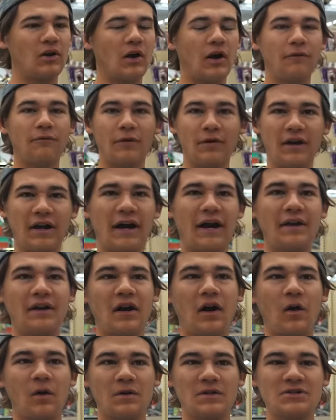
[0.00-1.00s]
rod for nine
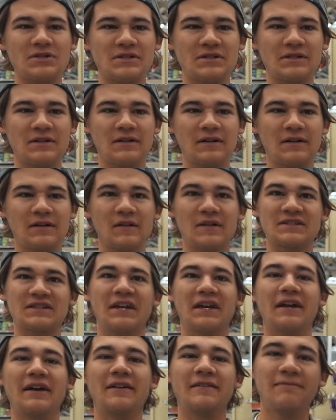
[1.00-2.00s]
dollars. Let's
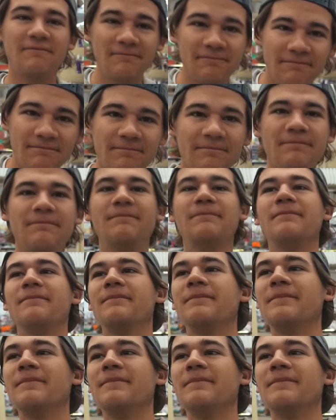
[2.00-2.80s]
get it. Heck